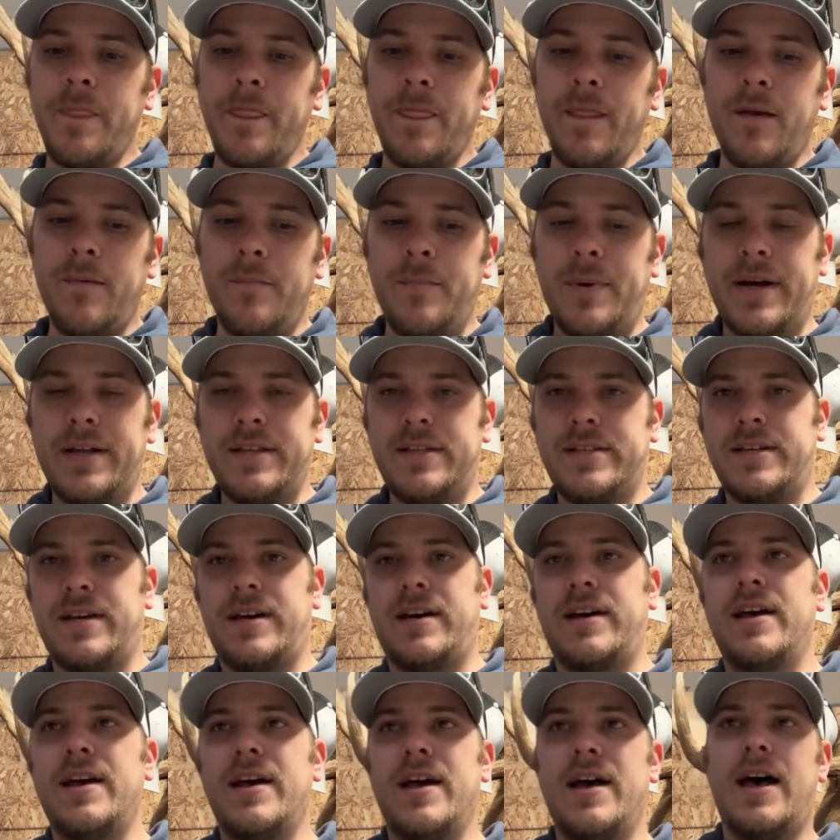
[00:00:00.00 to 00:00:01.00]
But
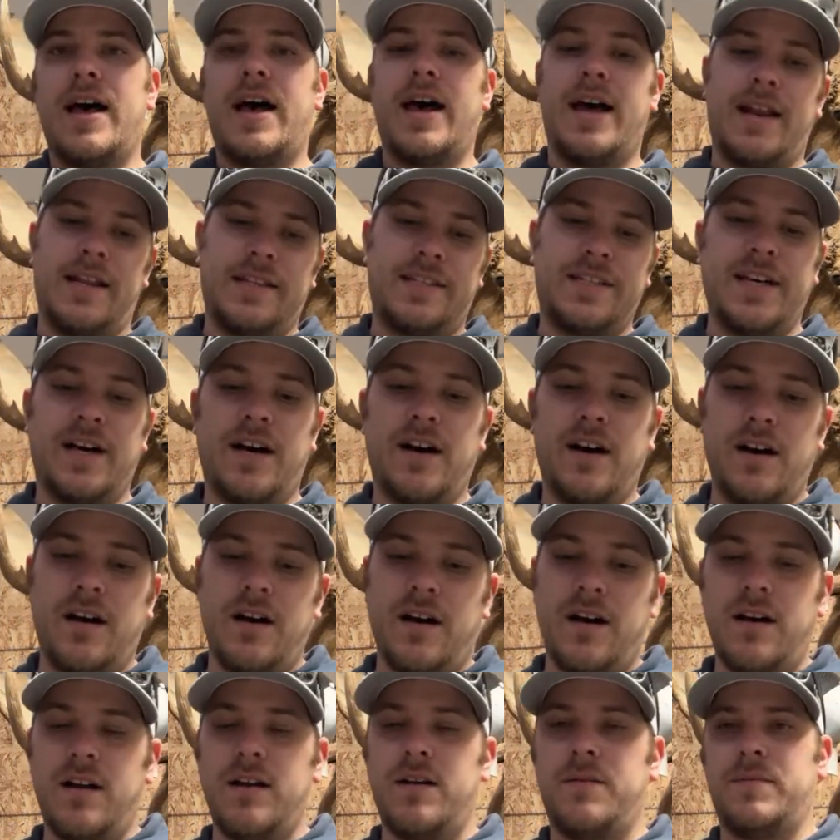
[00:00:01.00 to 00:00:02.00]
I had a
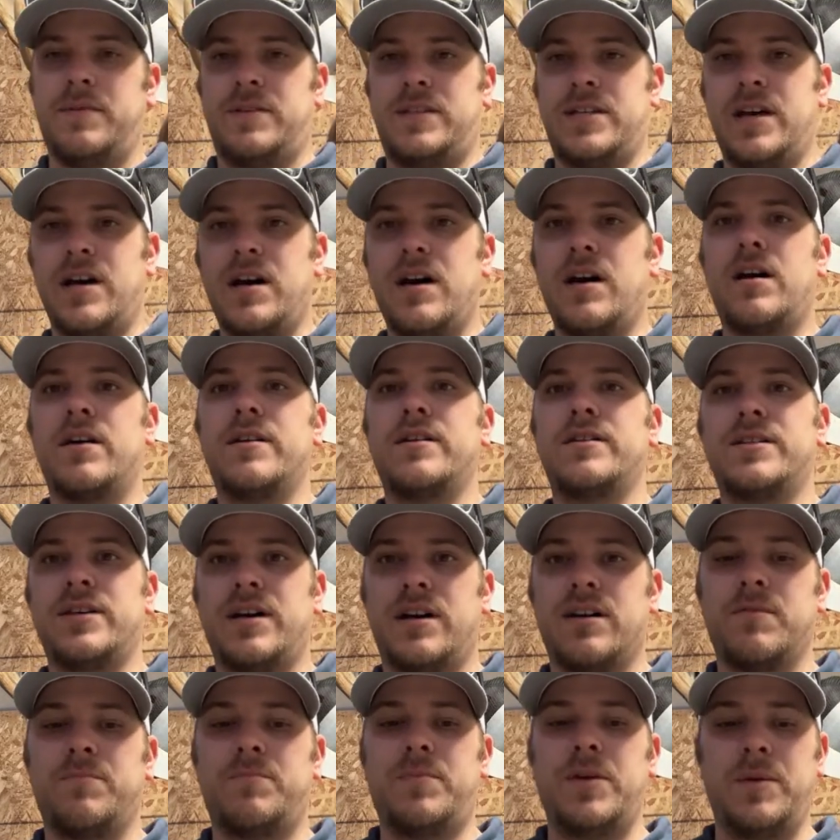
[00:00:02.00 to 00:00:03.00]
ton
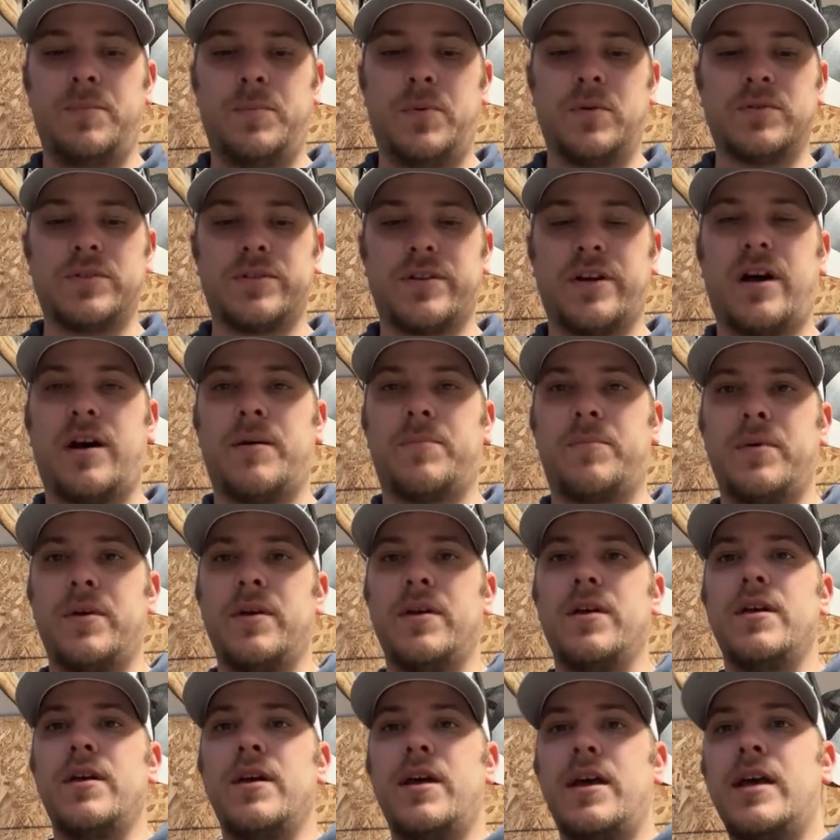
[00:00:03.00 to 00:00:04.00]
of people stop
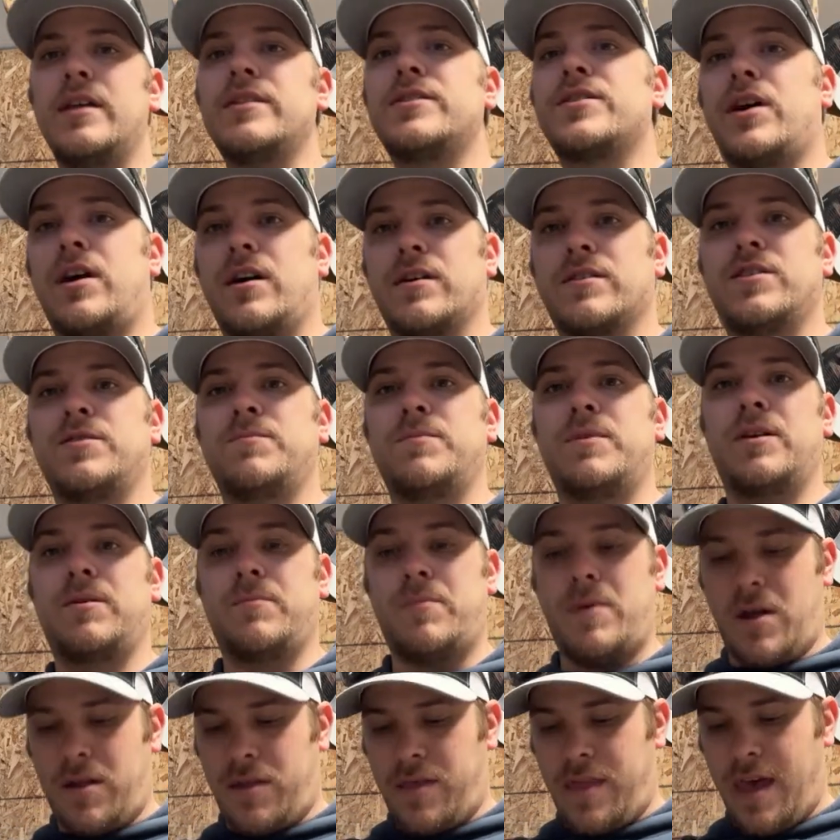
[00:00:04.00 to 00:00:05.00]
and talk to me
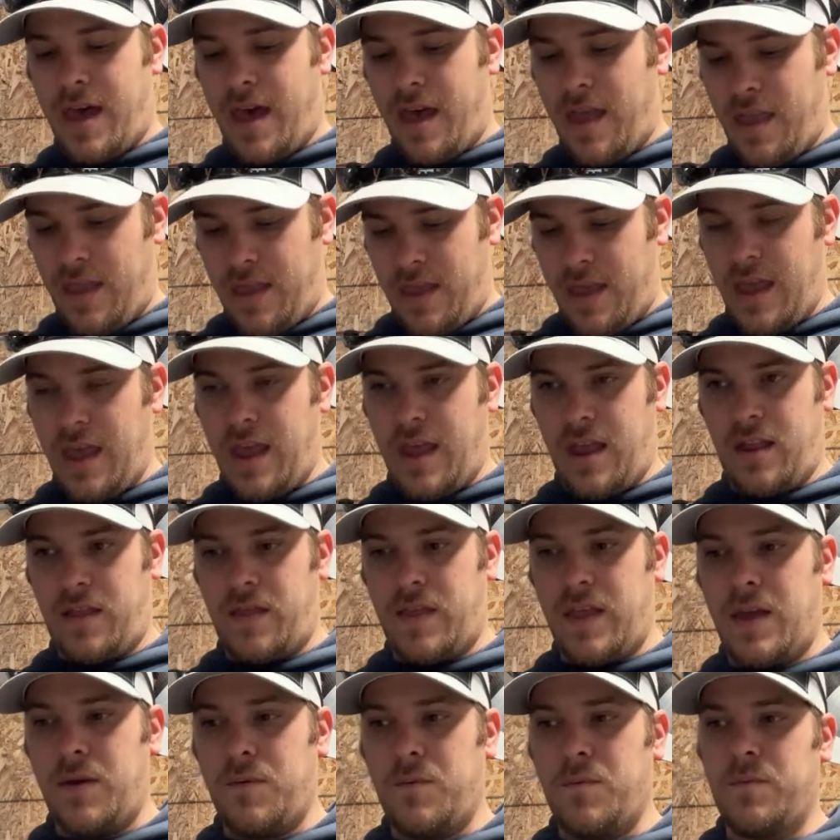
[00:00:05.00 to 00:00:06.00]
about that, and
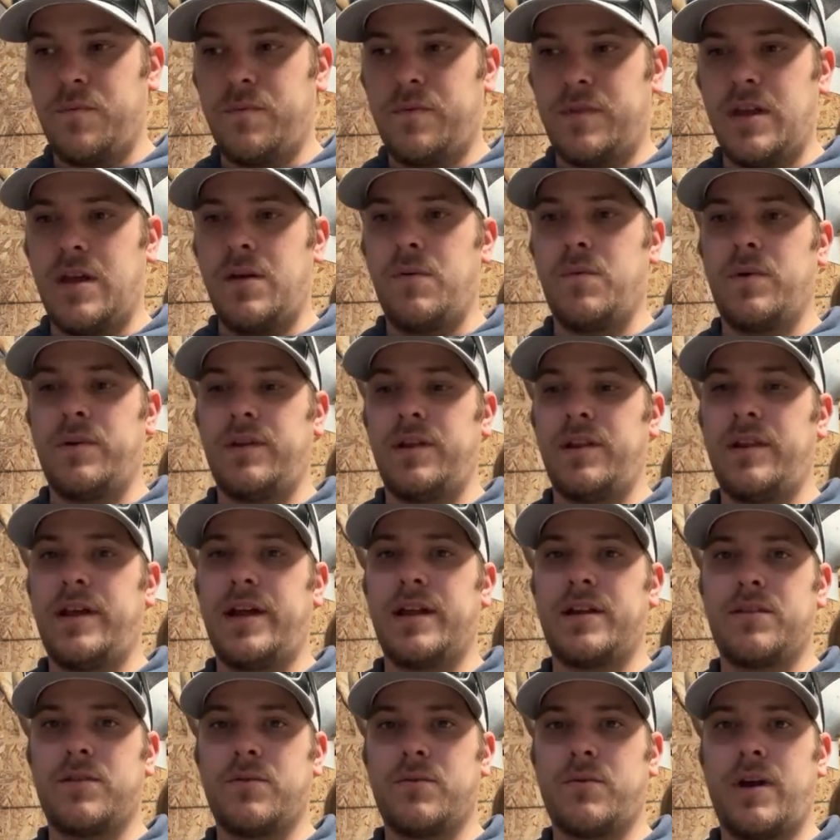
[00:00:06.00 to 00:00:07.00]
they really
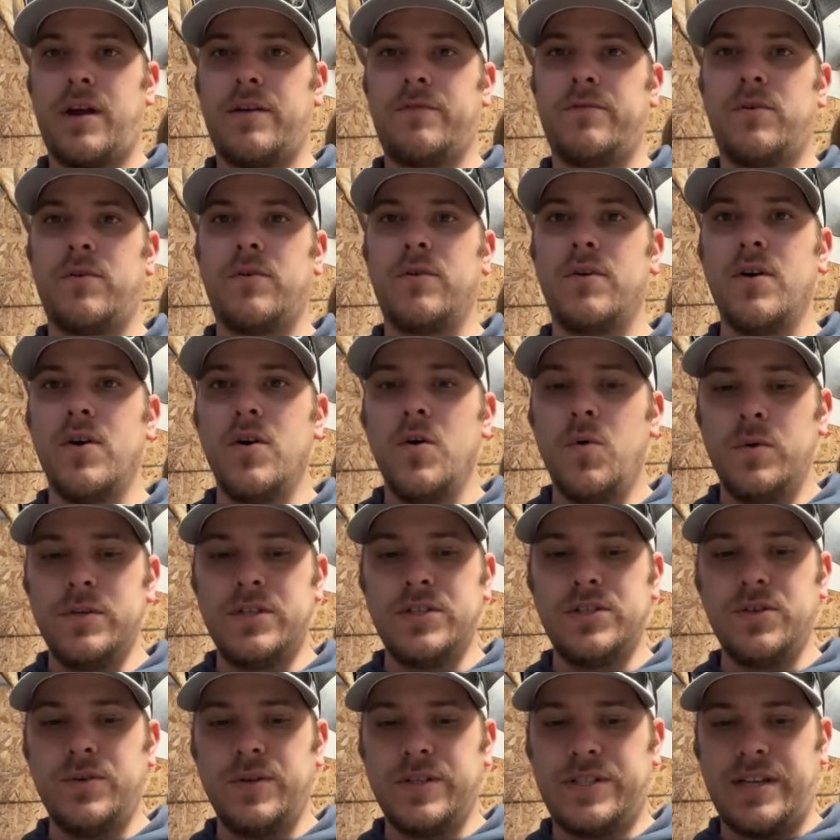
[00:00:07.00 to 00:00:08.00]
liked the rifle, which
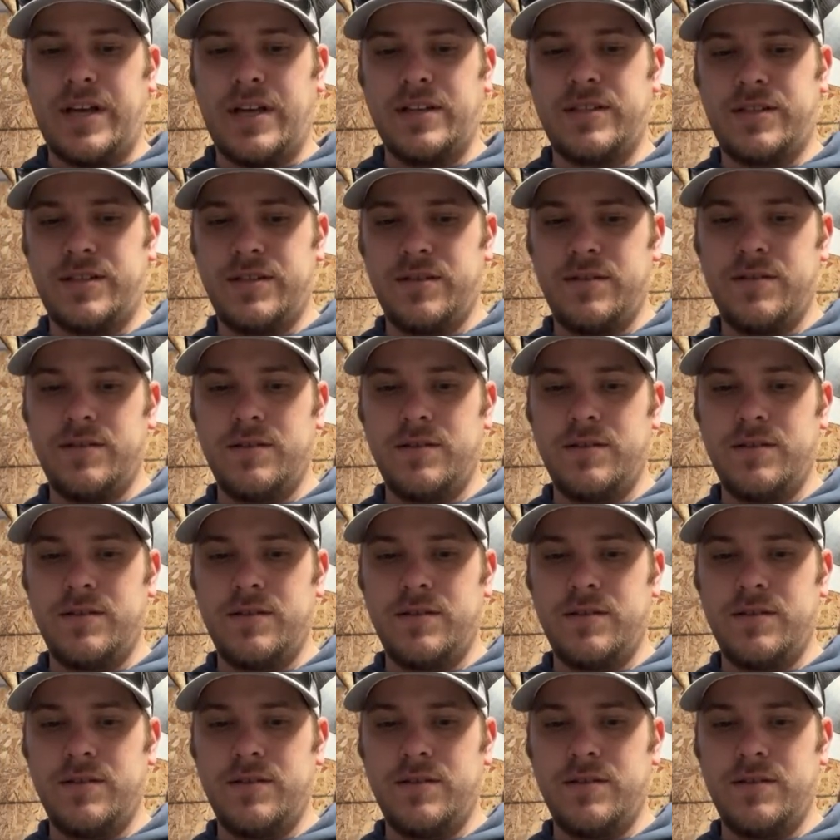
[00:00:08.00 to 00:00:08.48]
is always nice.